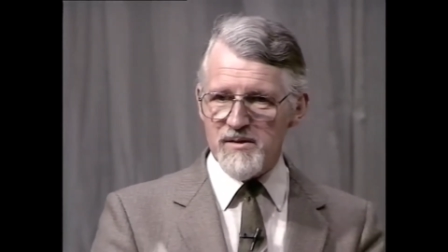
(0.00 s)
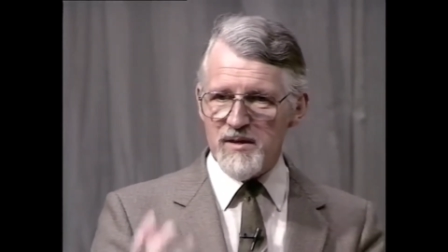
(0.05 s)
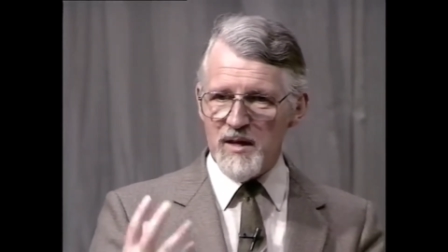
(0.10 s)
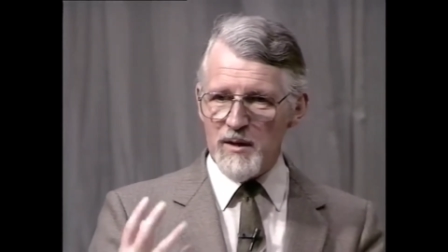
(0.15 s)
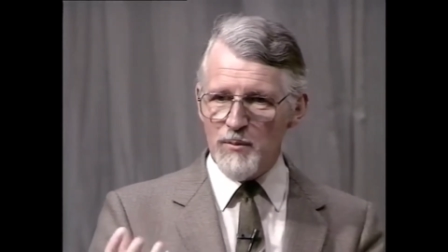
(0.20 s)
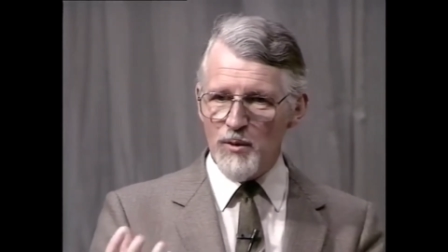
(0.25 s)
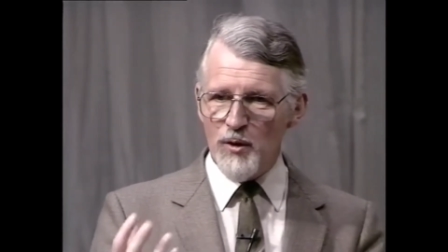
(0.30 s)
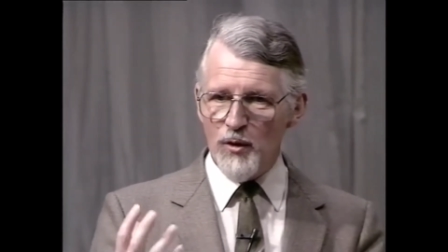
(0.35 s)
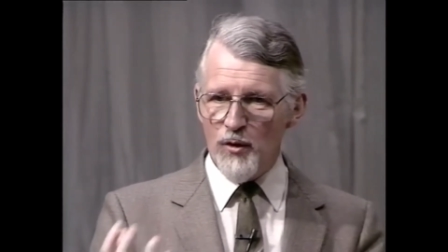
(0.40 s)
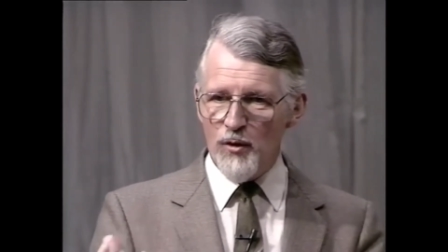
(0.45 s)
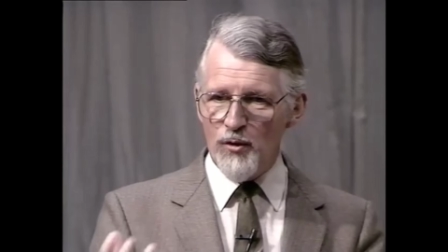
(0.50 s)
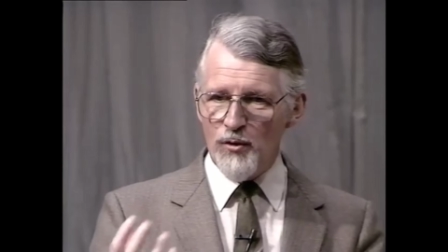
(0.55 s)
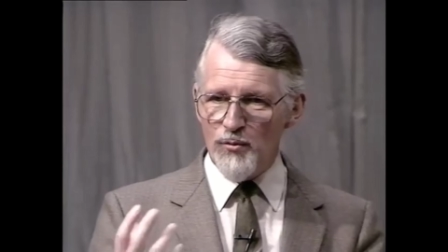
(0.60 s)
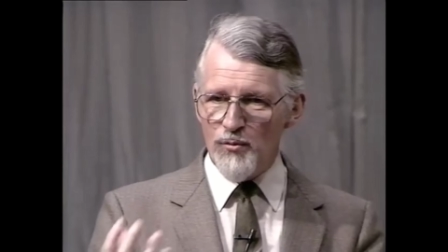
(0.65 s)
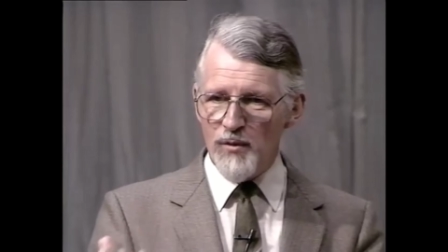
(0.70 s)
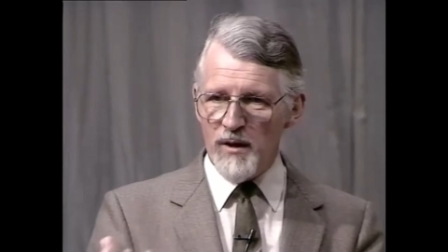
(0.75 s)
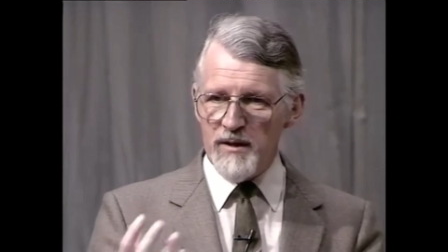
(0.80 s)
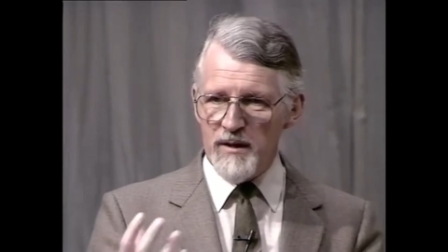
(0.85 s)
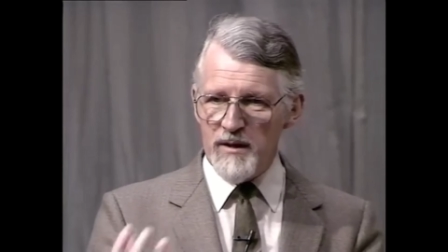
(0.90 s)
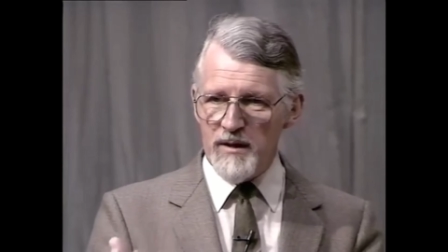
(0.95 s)
they were
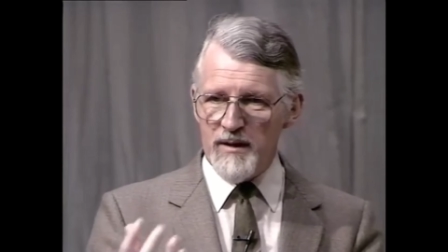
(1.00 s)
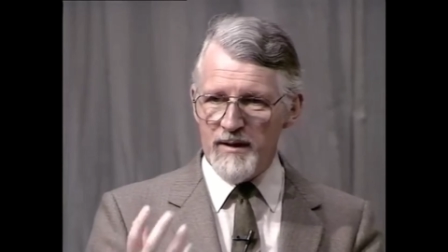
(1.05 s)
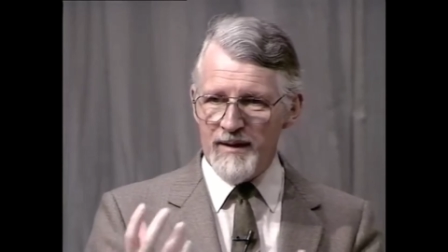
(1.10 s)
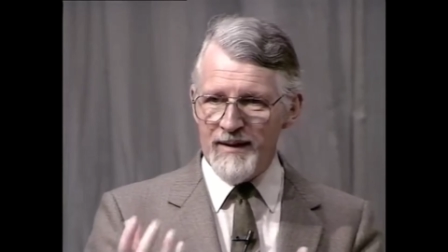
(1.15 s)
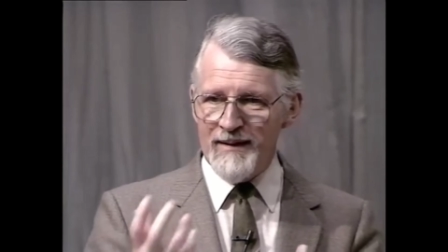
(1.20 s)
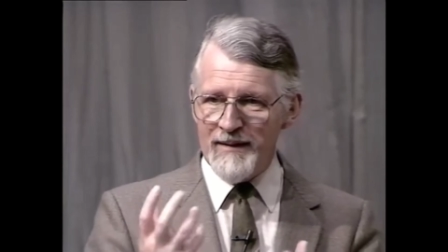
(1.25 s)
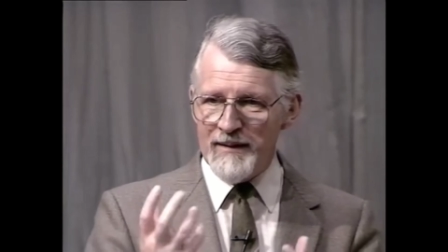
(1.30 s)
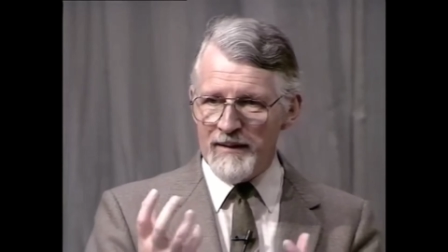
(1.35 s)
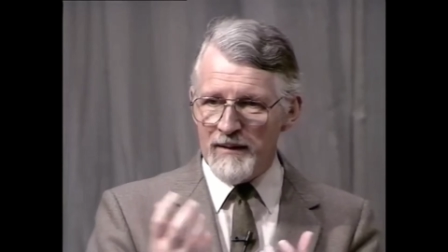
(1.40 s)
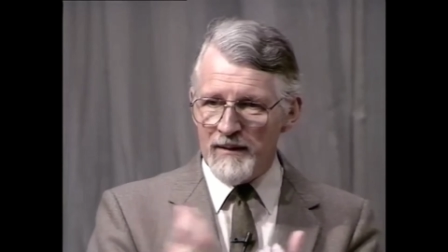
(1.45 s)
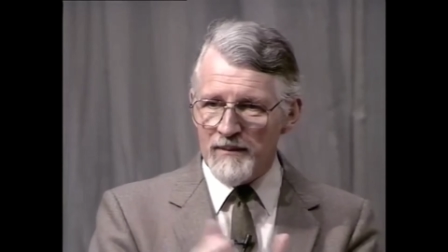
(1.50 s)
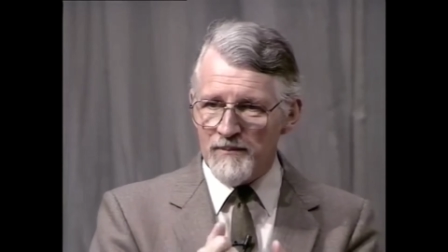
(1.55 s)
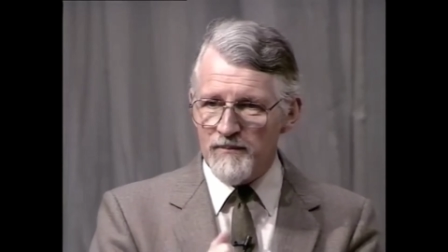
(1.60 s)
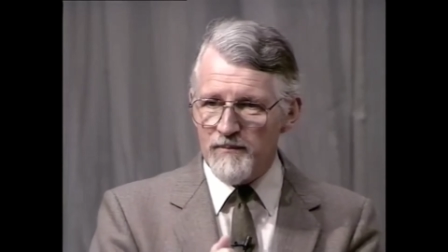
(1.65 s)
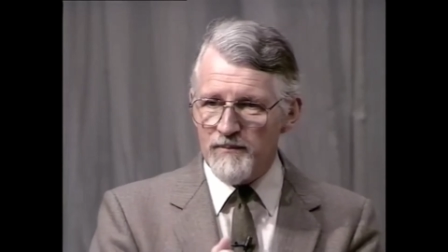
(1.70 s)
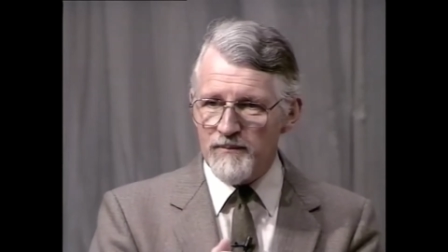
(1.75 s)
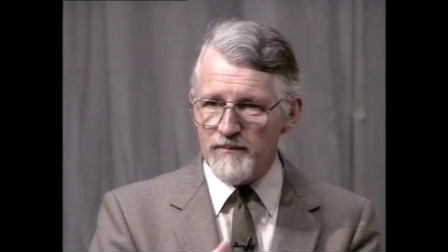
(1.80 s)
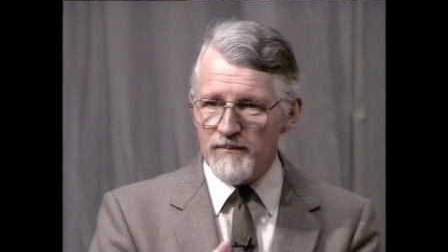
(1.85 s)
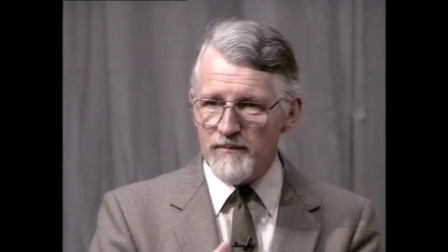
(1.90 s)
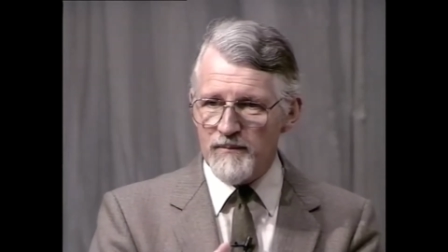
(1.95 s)
already
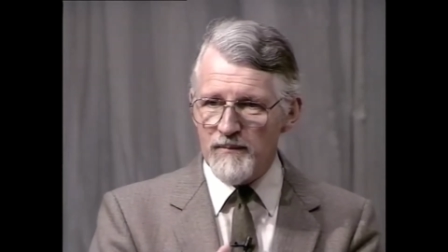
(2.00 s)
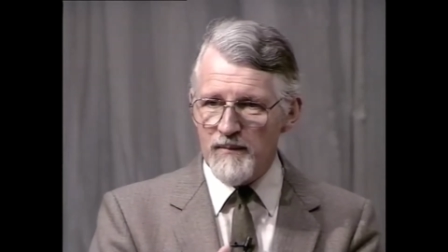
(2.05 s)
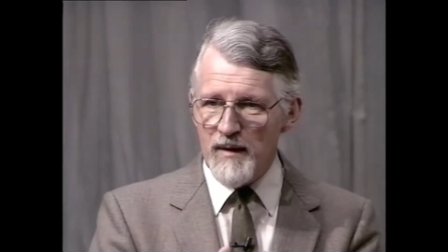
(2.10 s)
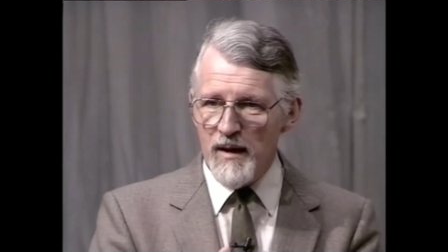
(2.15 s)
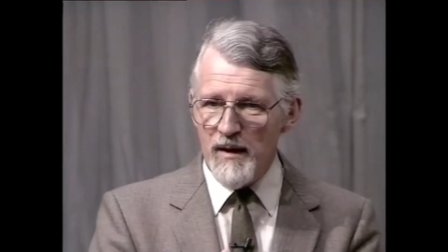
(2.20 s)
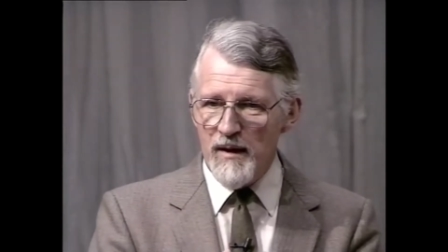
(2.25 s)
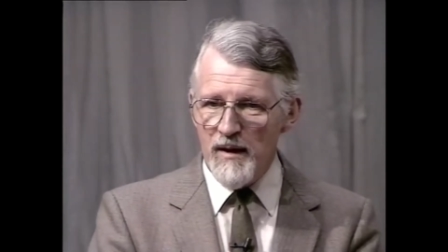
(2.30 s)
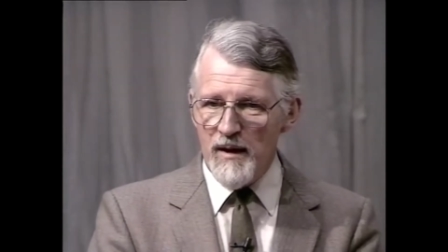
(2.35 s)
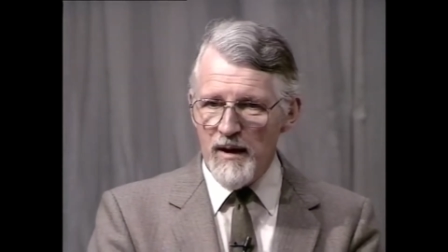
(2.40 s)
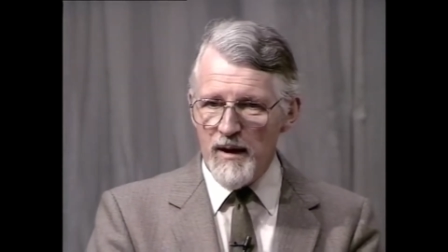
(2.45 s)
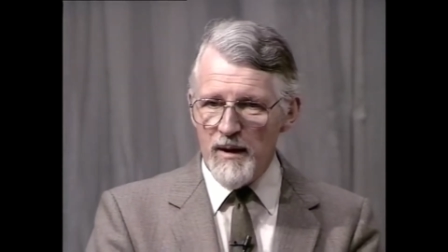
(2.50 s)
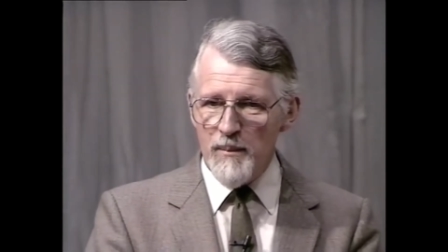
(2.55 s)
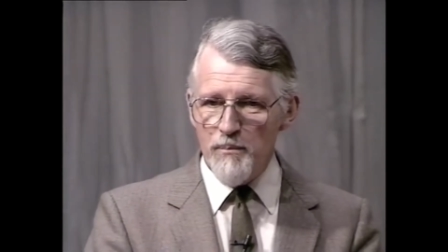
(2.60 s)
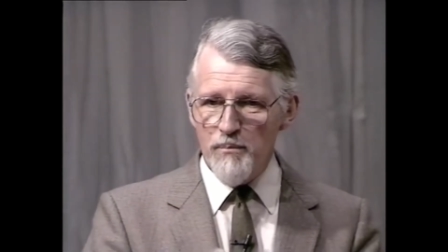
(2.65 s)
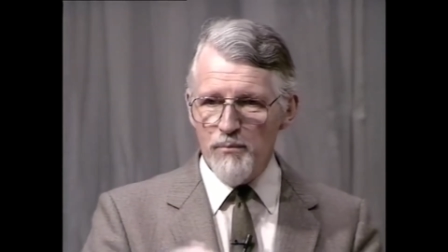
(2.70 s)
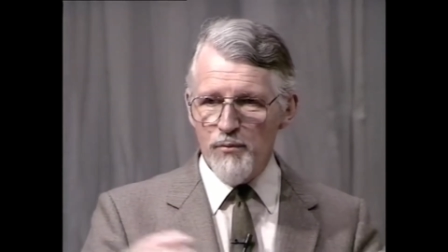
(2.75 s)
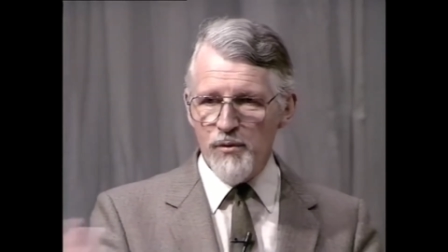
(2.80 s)
in,